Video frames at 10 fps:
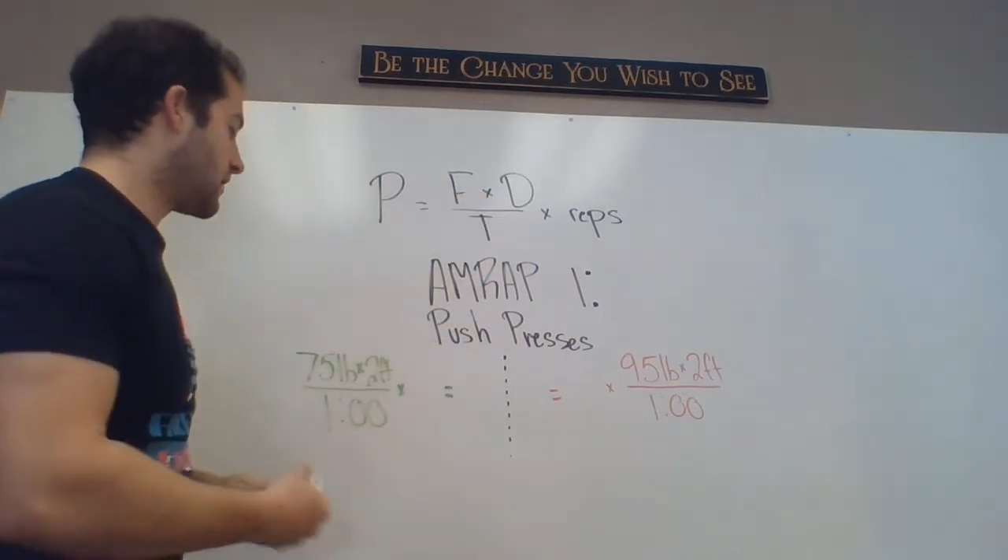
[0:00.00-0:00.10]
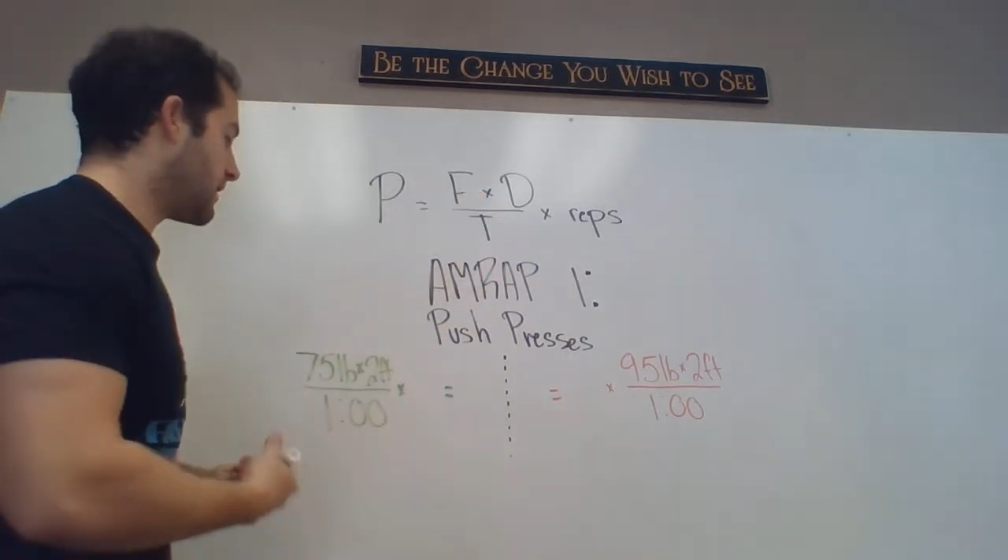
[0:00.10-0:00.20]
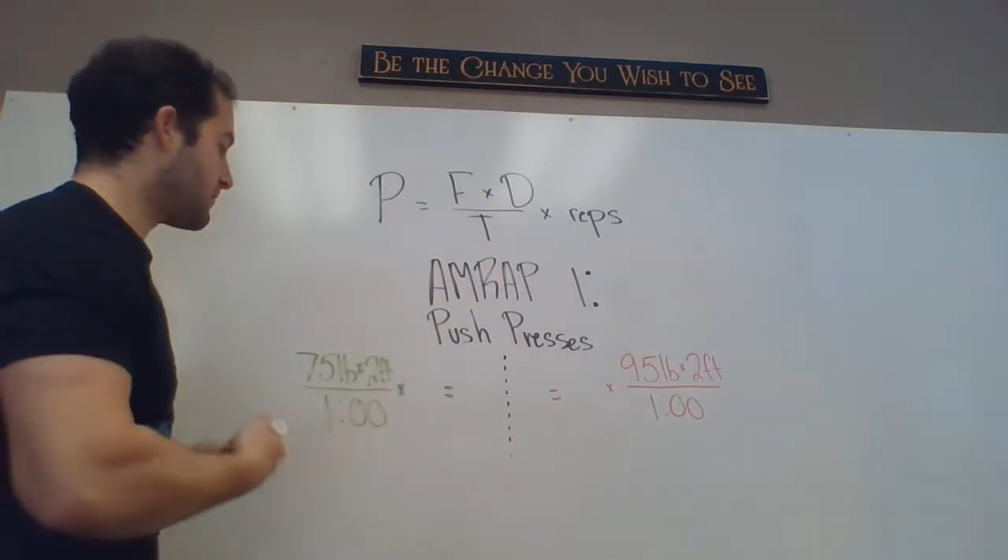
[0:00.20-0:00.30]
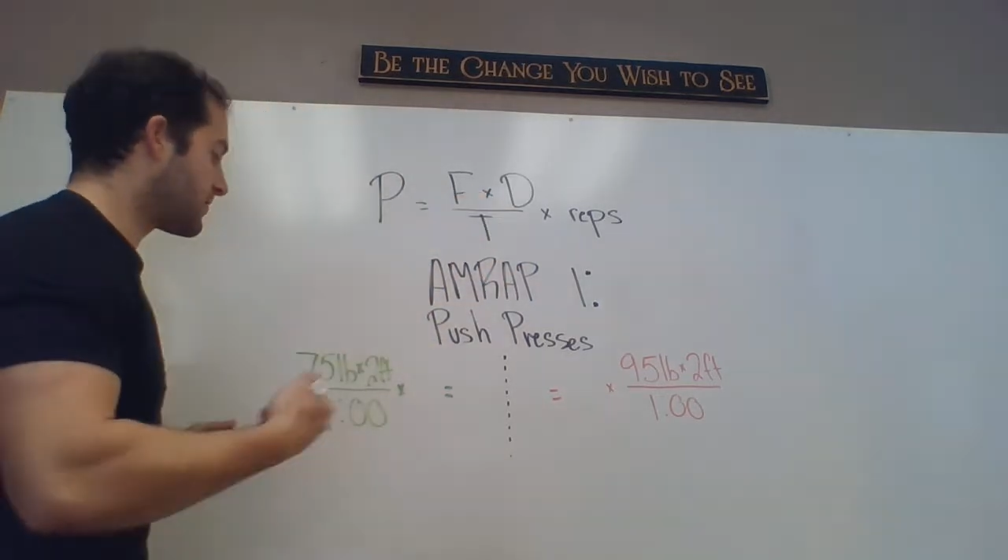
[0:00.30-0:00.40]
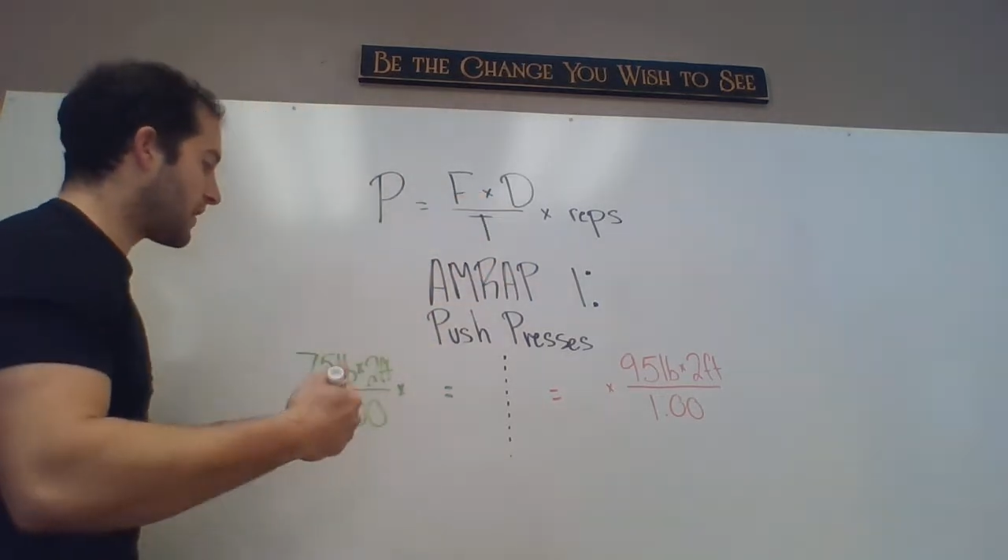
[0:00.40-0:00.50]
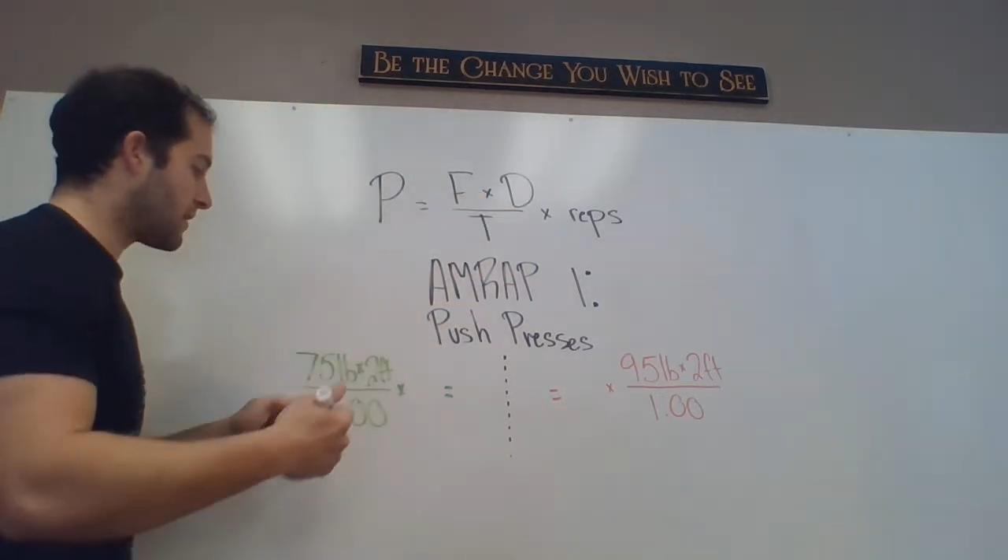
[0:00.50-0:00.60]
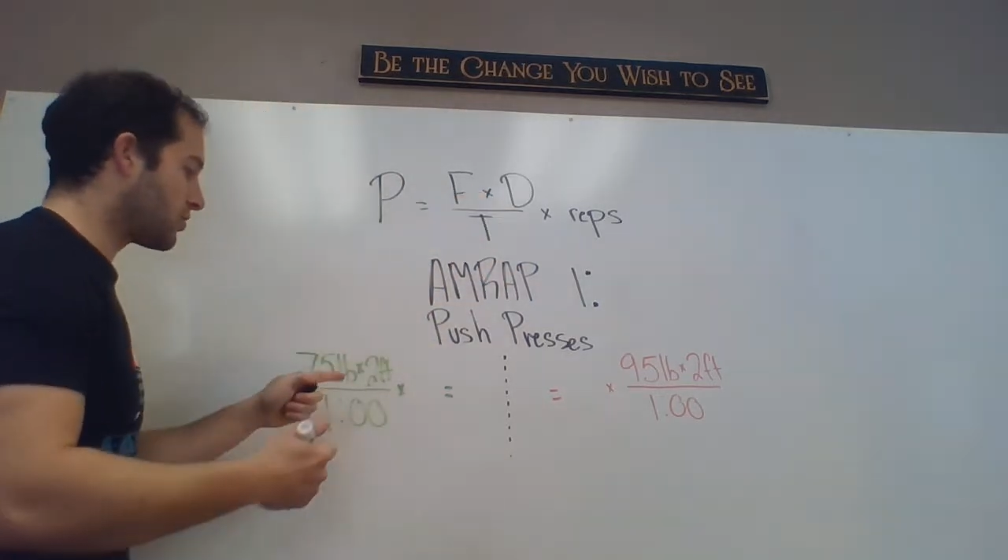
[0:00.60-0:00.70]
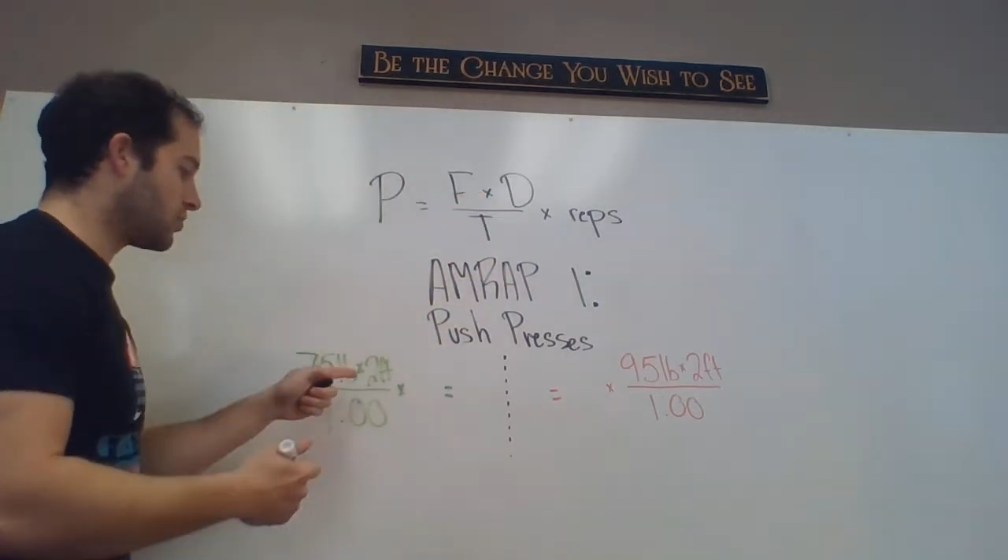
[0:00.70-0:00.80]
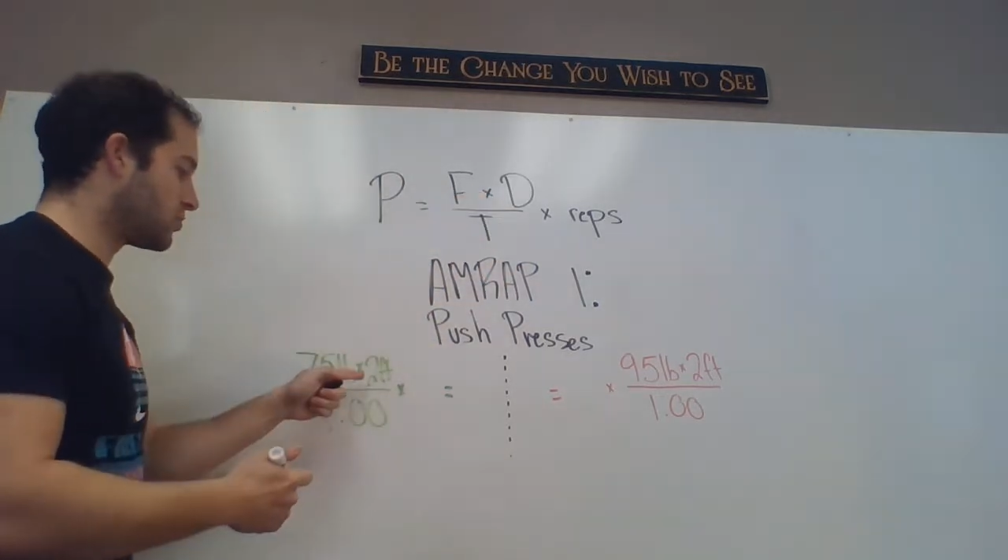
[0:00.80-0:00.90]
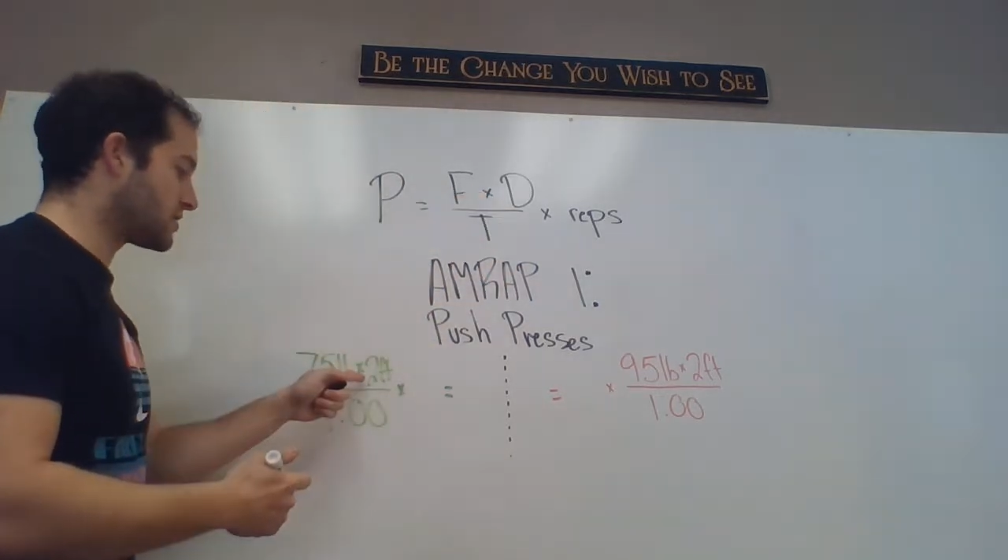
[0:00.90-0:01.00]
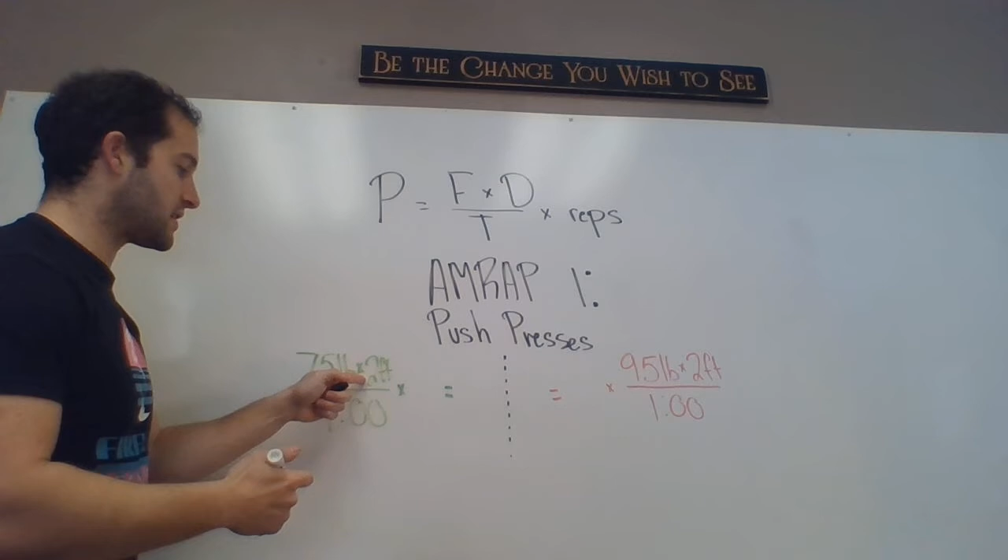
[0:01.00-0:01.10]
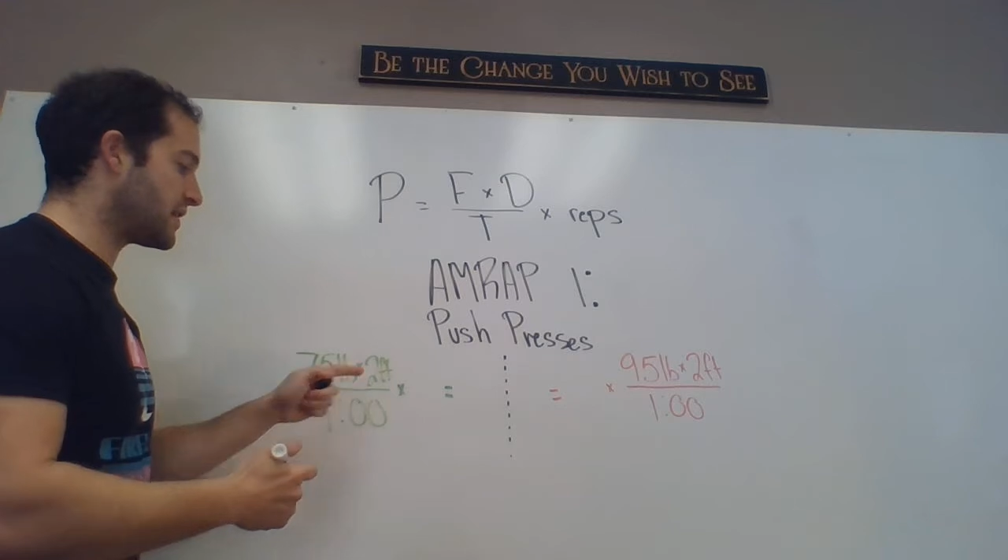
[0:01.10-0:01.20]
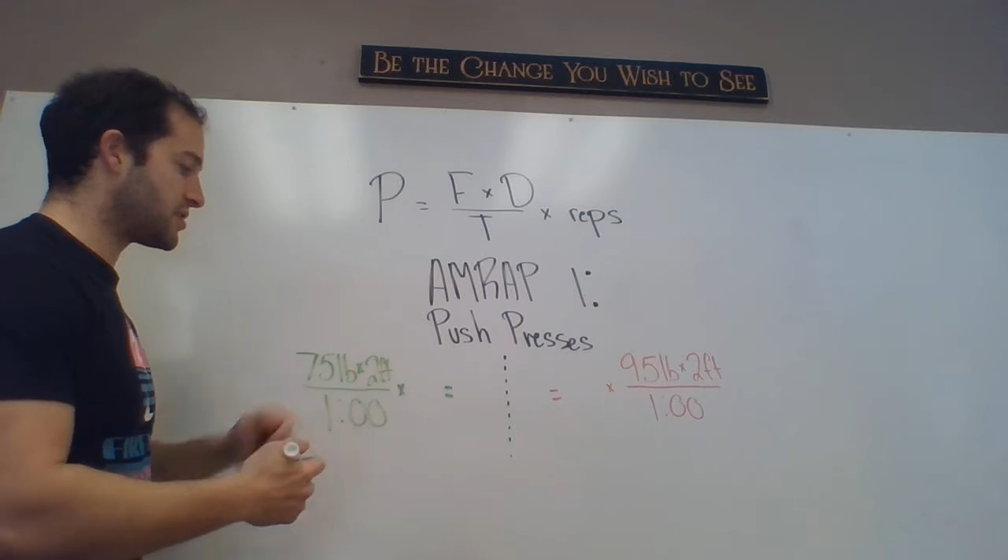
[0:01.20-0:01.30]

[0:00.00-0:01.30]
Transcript: Hypothetically, we'll say